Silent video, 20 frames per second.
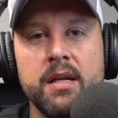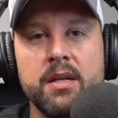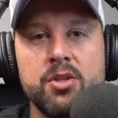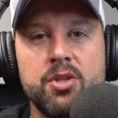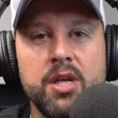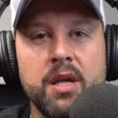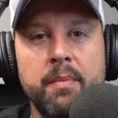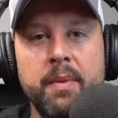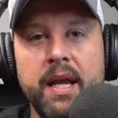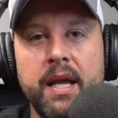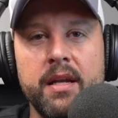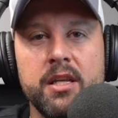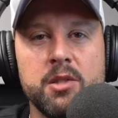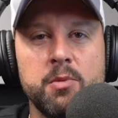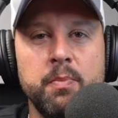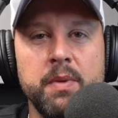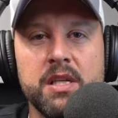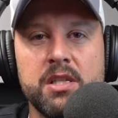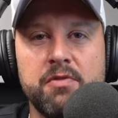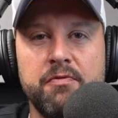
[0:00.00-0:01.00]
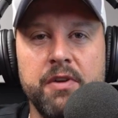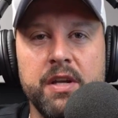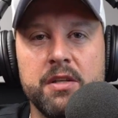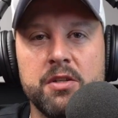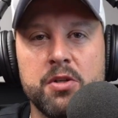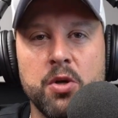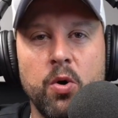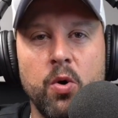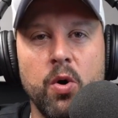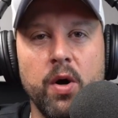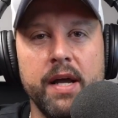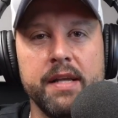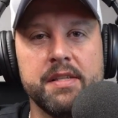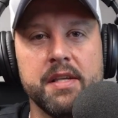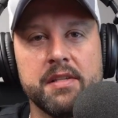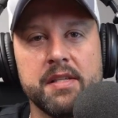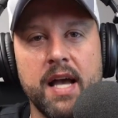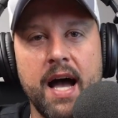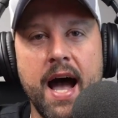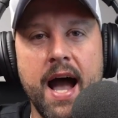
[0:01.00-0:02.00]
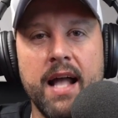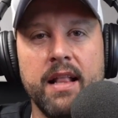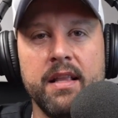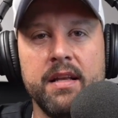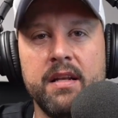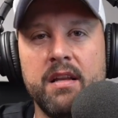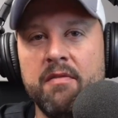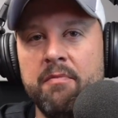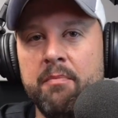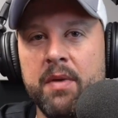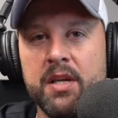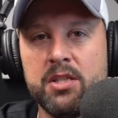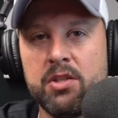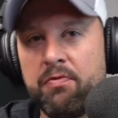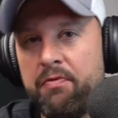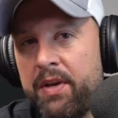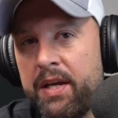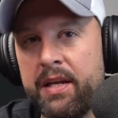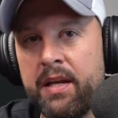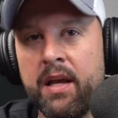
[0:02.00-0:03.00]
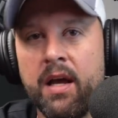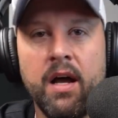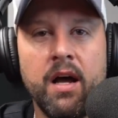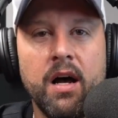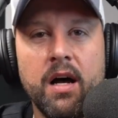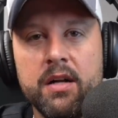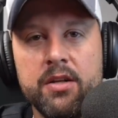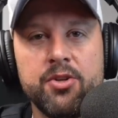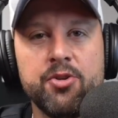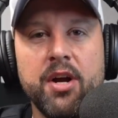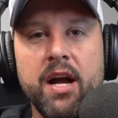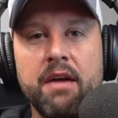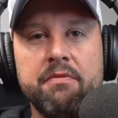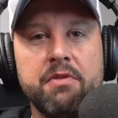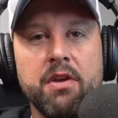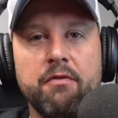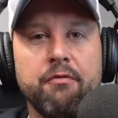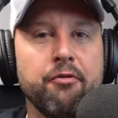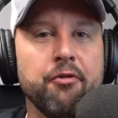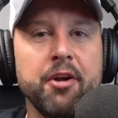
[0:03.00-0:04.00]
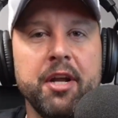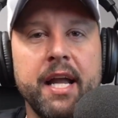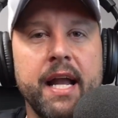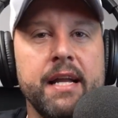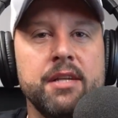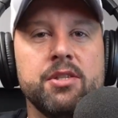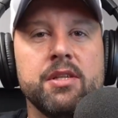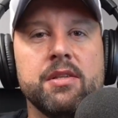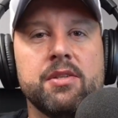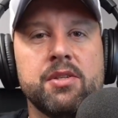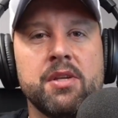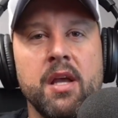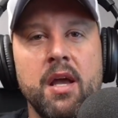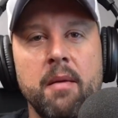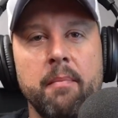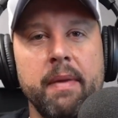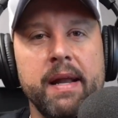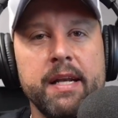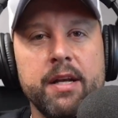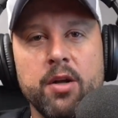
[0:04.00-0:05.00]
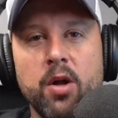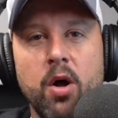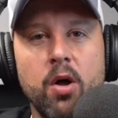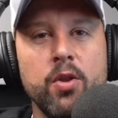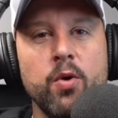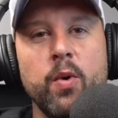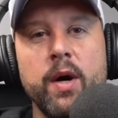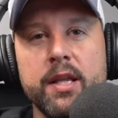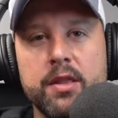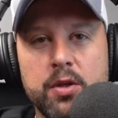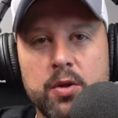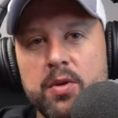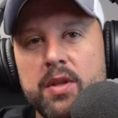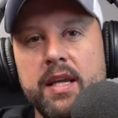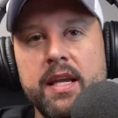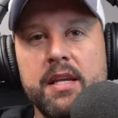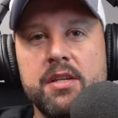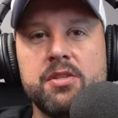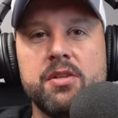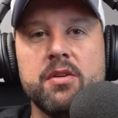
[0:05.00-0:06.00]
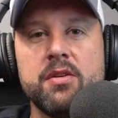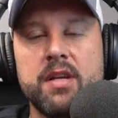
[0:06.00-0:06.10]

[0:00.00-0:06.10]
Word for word: Jimmy and his misfit toys, his island of misfit undrafted free agents, made it all the way through the Eastern